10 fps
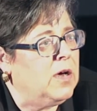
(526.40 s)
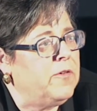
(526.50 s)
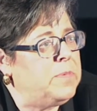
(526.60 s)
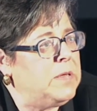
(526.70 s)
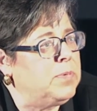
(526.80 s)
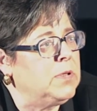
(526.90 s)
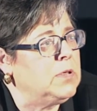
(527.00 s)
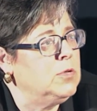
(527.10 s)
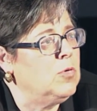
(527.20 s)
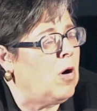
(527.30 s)
people
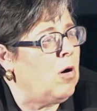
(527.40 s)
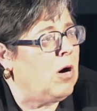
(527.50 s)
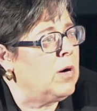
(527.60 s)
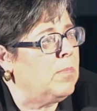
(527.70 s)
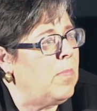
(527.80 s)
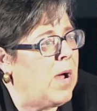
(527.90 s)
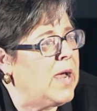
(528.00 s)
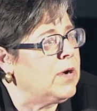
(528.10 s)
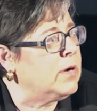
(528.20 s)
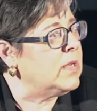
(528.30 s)
who are
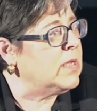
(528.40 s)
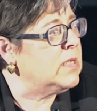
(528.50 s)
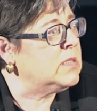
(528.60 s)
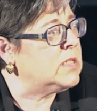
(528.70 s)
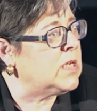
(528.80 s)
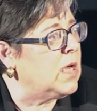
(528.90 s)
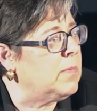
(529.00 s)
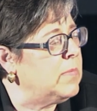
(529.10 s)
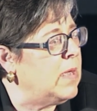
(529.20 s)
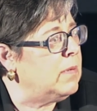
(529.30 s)
mired in
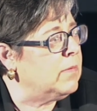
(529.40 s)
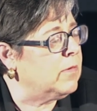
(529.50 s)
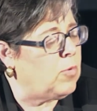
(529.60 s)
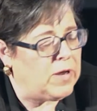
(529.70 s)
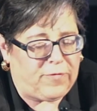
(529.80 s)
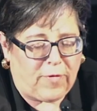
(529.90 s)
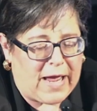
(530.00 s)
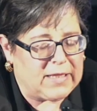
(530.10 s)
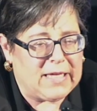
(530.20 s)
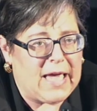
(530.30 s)
some, quite
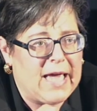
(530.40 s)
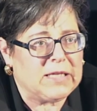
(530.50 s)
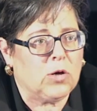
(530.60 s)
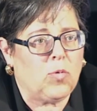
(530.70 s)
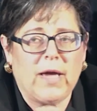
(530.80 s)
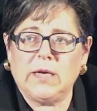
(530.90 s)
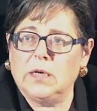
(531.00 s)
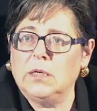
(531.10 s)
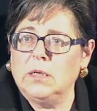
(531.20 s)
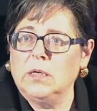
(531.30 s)
frankly,
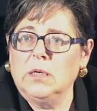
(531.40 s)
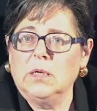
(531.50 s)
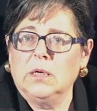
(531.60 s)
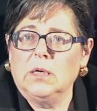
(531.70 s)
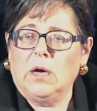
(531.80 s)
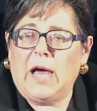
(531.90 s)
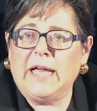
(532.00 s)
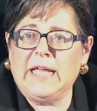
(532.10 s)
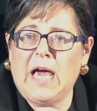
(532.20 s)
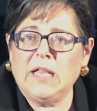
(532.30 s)
antiquated
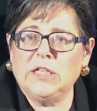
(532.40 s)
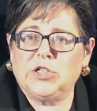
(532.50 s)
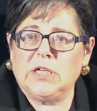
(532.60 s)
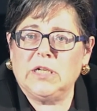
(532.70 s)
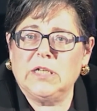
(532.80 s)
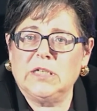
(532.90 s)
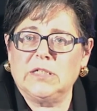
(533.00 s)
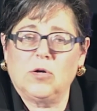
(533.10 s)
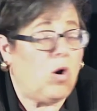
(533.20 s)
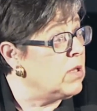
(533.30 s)
ideology
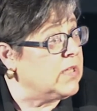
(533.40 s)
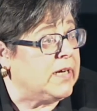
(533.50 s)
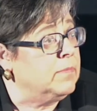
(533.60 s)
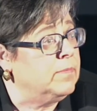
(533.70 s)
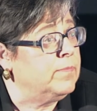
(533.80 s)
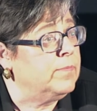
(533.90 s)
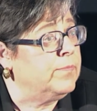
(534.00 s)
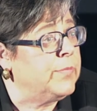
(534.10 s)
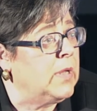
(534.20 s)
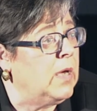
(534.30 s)
is galling.
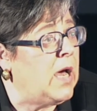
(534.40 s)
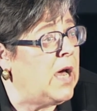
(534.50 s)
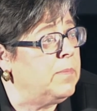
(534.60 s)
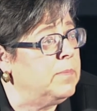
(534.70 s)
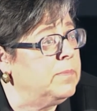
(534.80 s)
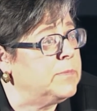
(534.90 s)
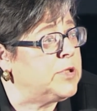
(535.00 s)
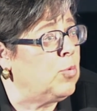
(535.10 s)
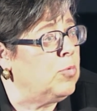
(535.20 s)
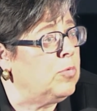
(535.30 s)

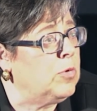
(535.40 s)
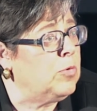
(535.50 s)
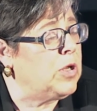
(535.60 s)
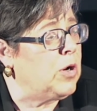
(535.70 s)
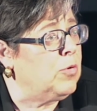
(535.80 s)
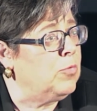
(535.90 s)
So, you know,